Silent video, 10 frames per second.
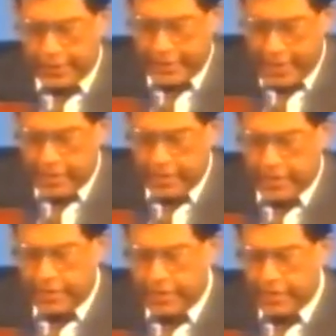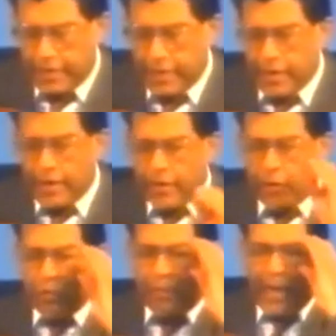teeth.
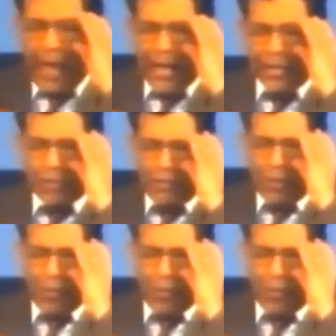You may ask me,